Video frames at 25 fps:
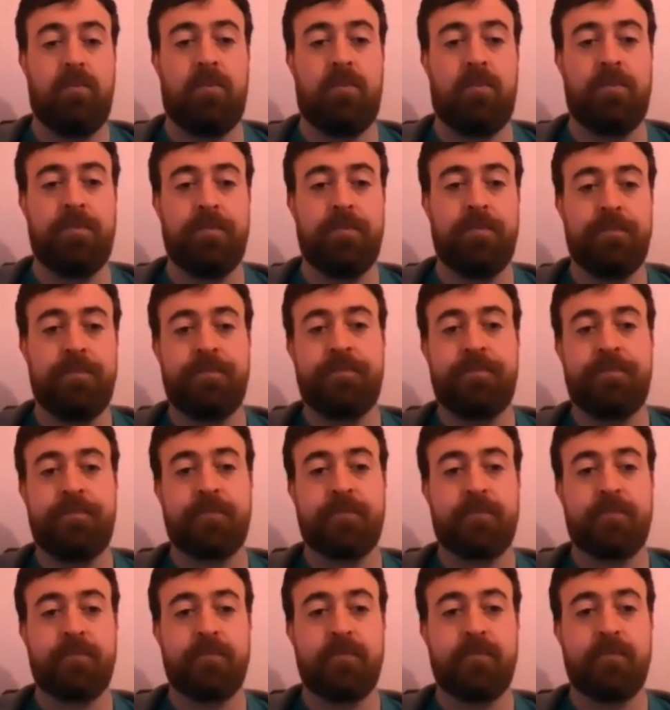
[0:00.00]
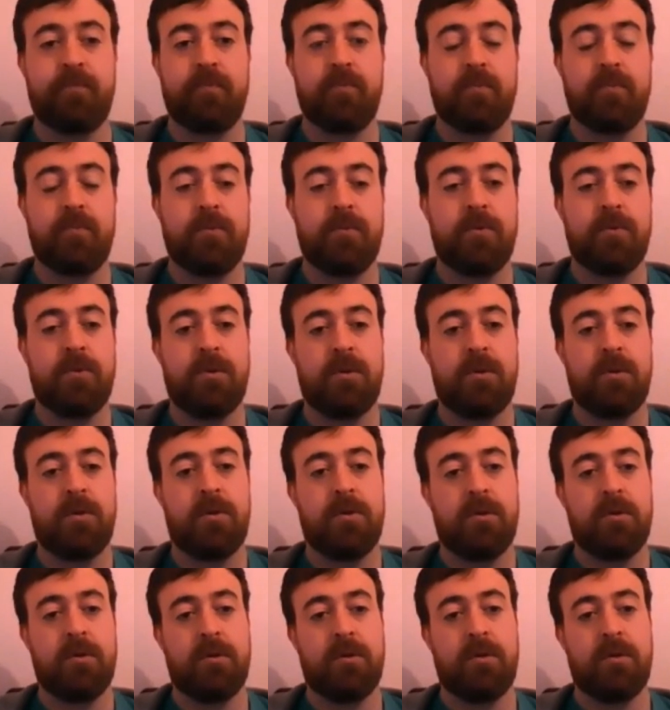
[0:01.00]

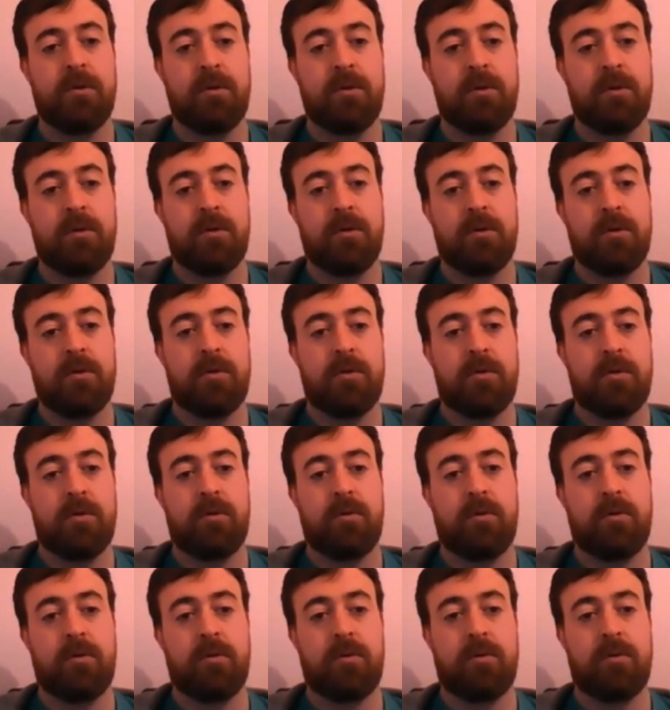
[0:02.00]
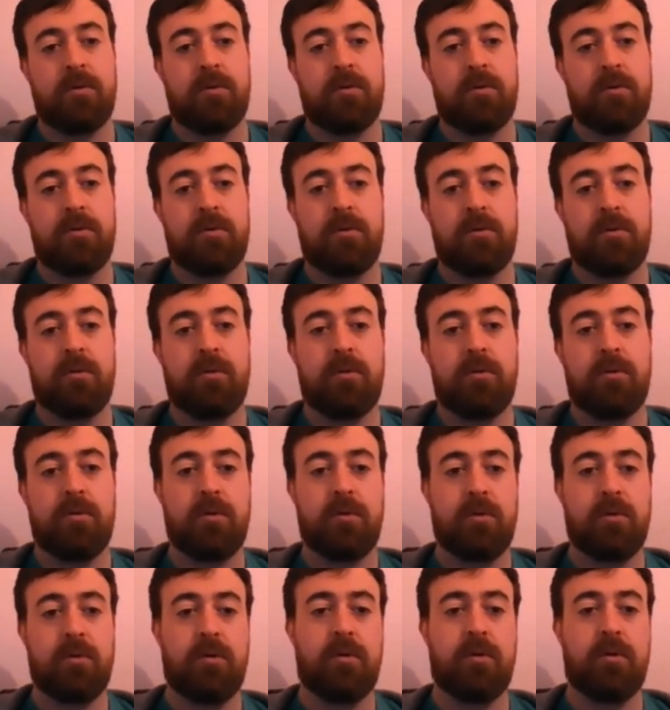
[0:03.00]

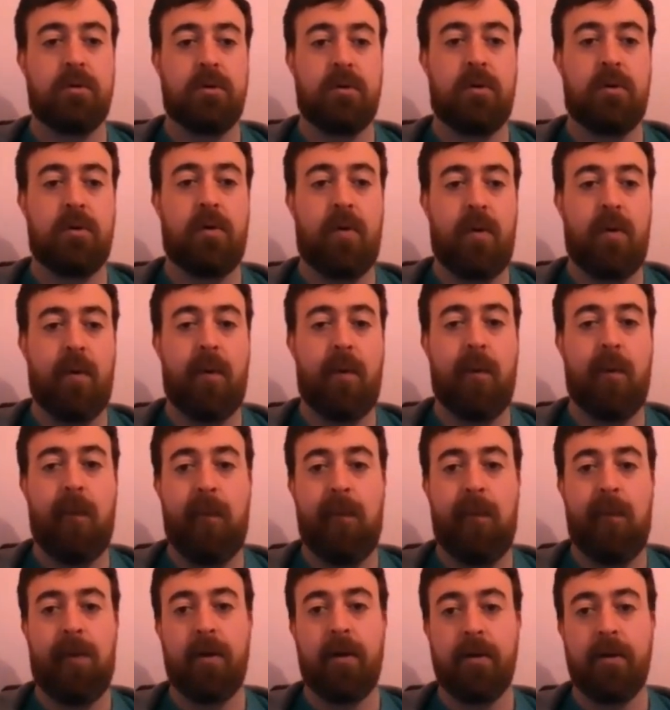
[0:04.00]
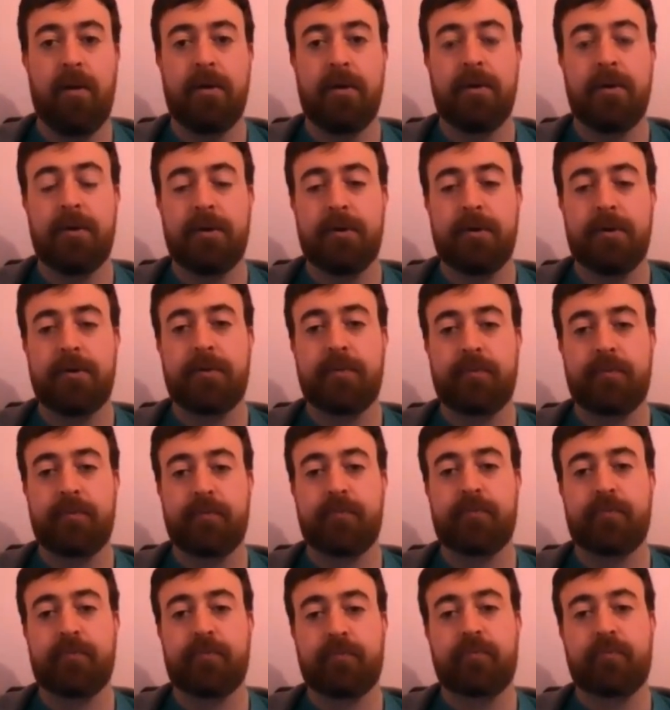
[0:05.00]

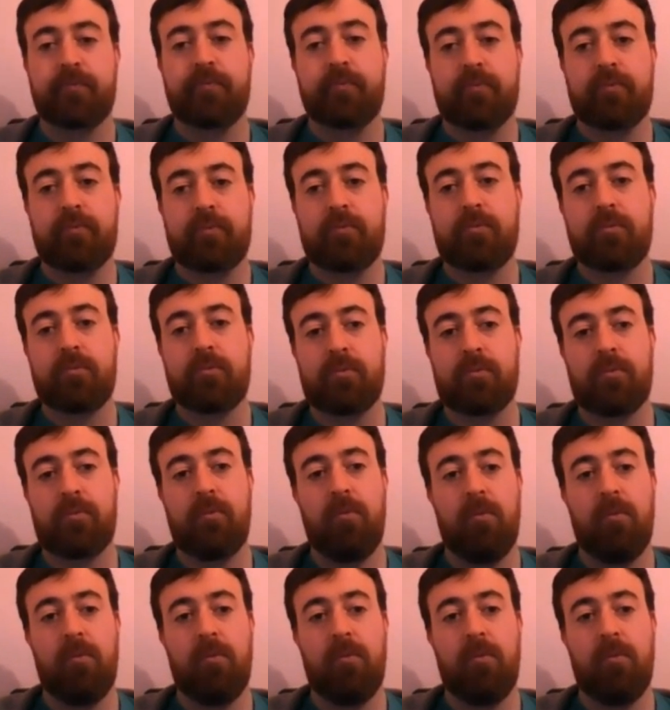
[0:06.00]
This person isn't speaking.